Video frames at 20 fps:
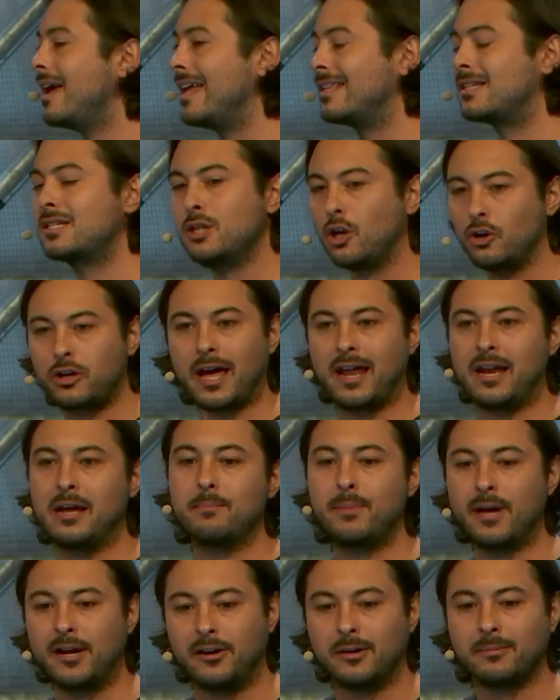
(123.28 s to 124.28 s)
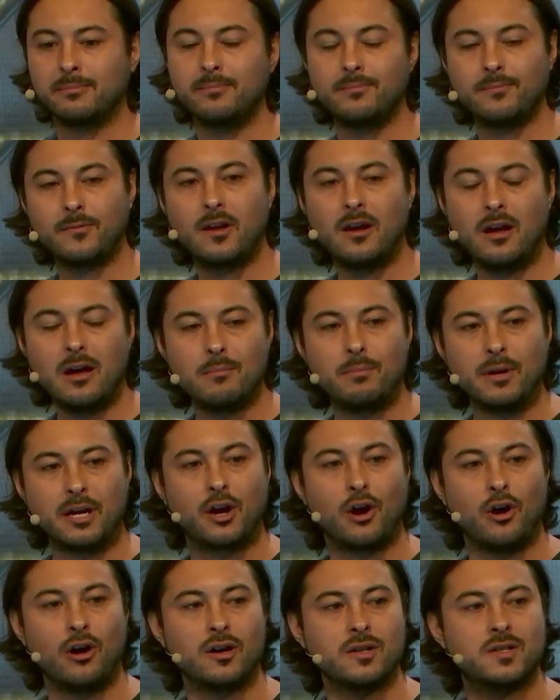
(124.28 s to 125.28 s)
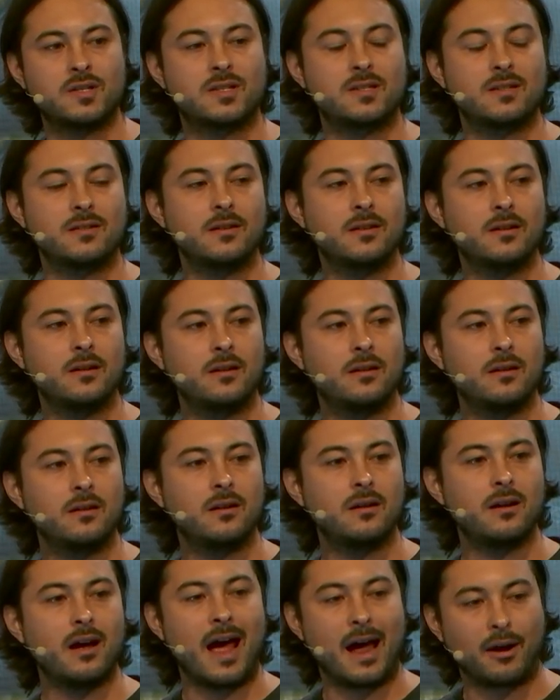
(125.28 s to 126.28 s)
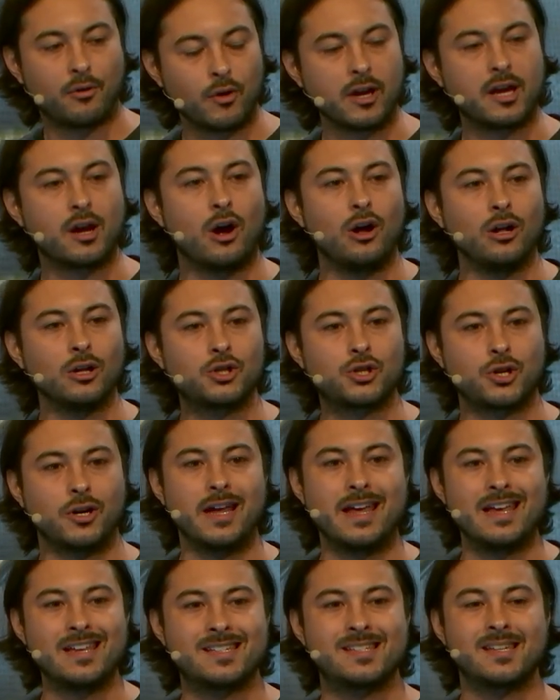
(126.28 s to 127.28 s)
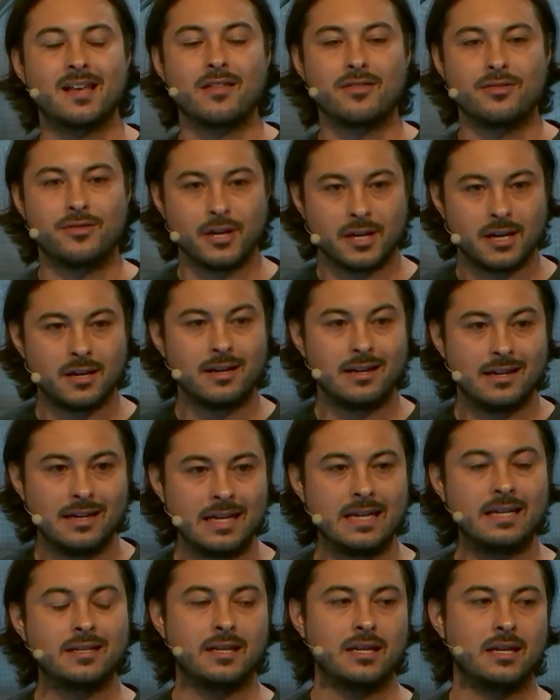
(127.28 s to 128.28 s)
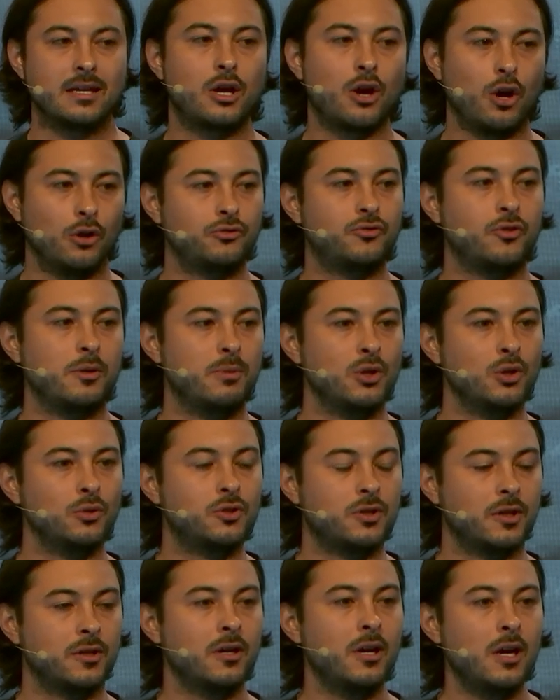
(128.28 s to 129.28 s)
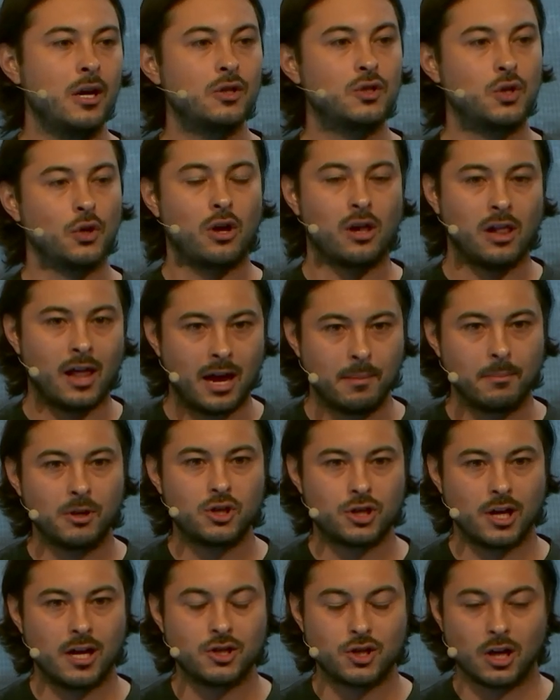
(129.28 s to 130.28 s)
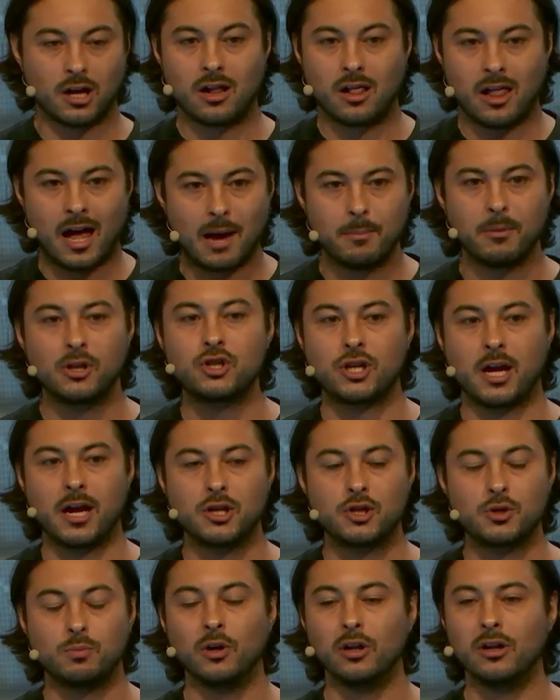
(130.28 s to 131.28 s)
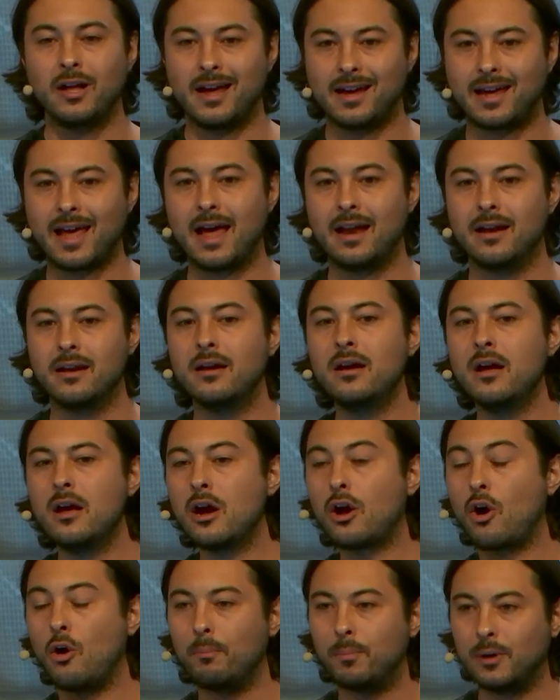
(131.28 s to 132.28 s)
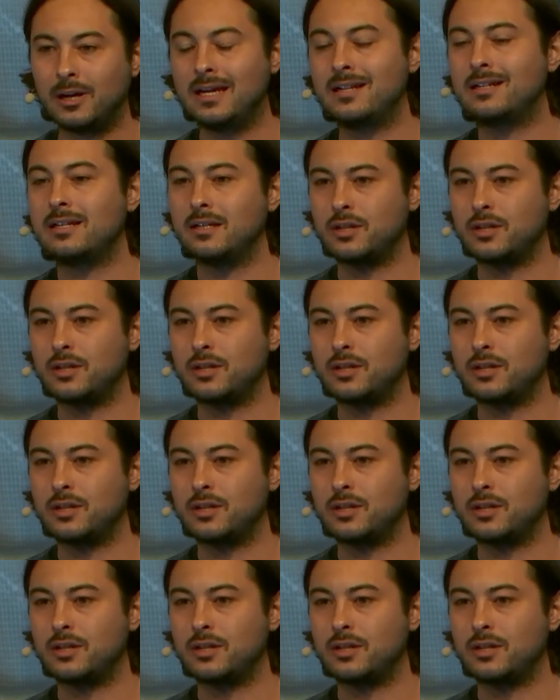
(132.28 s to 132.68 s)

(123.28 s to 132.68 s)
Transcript: it's not getting better because agriculture is the leading contributor to climate change. And climate change will again completely